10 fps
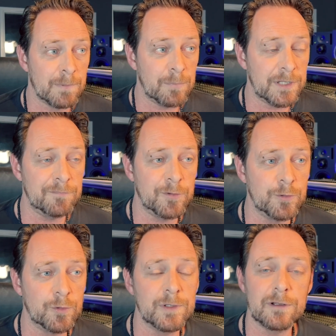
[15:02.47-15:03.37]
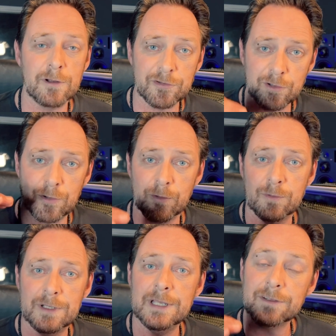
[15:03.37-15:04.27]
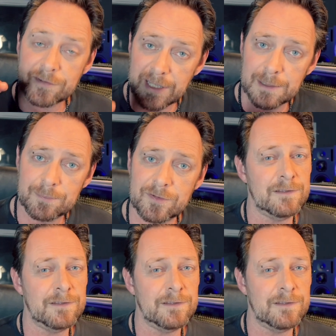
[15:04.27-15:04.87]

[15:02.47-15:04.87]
But if you do it logical in steps,